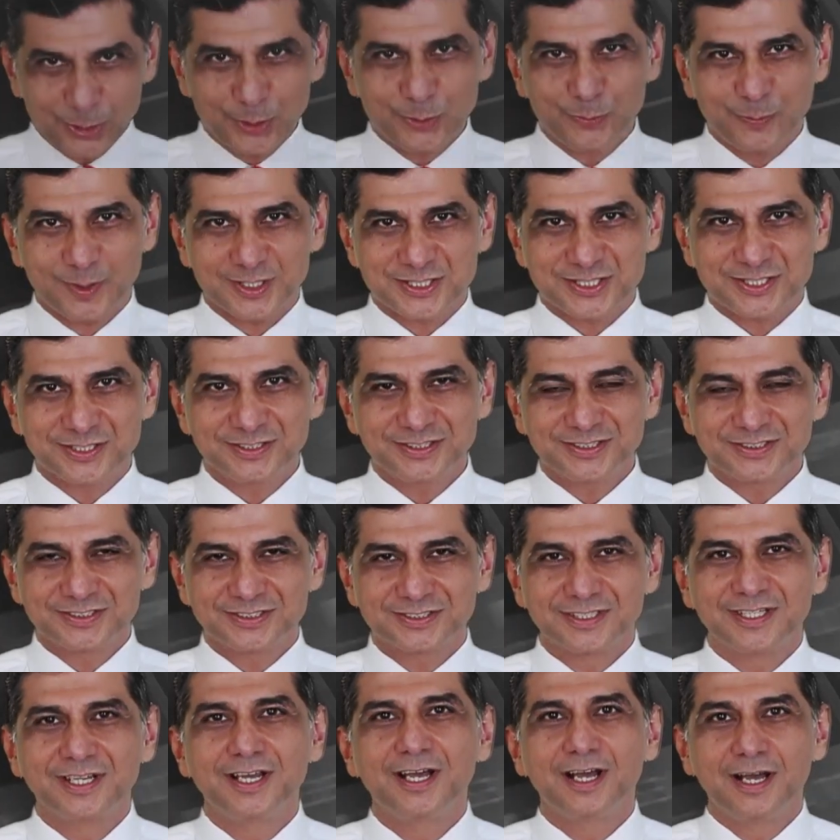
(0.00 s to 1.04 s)
investors.
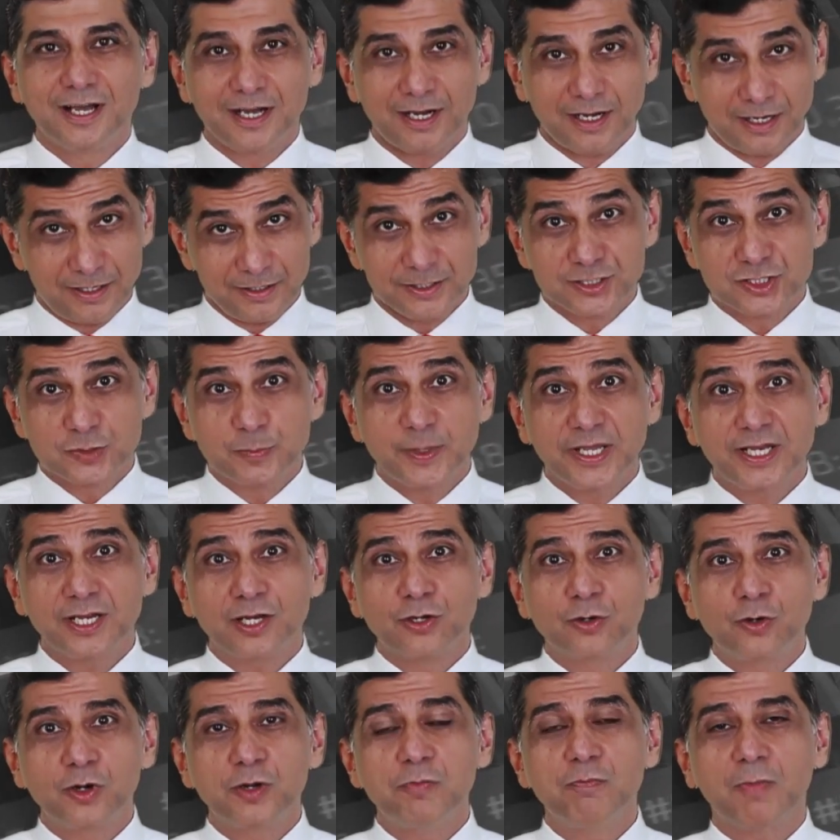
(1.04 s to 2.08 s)
It's been a
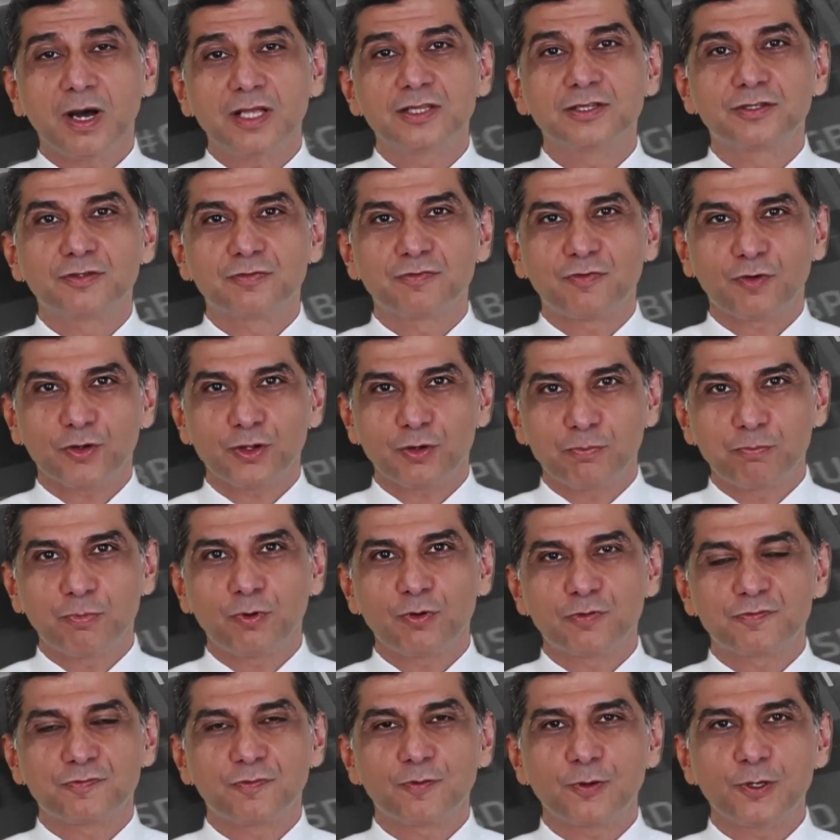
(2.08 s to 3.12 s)
good month for your
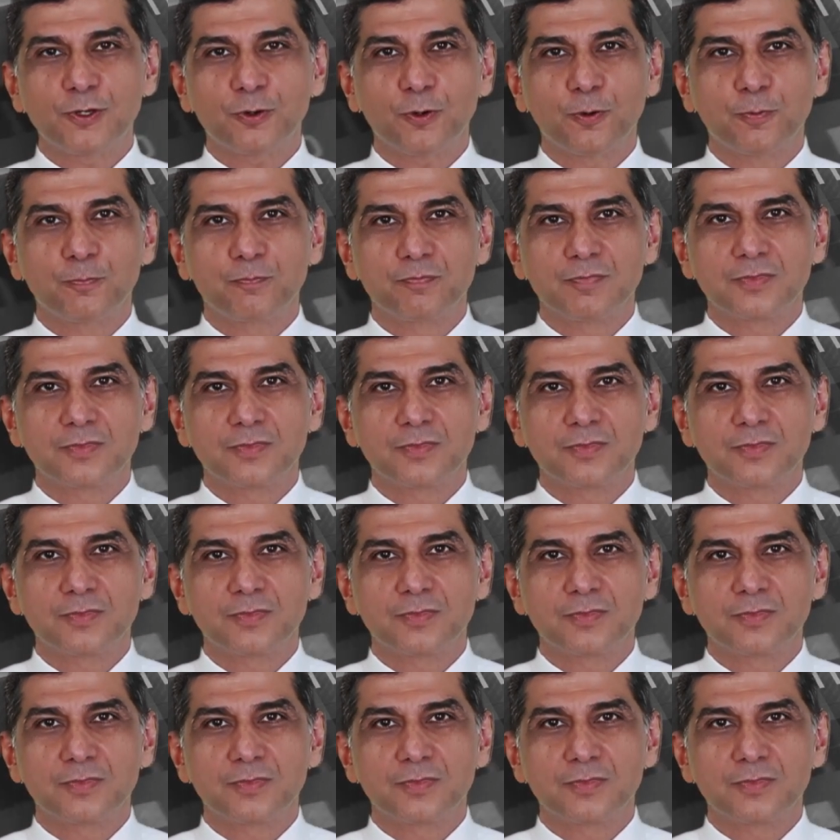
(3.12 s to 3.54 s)
portfolio.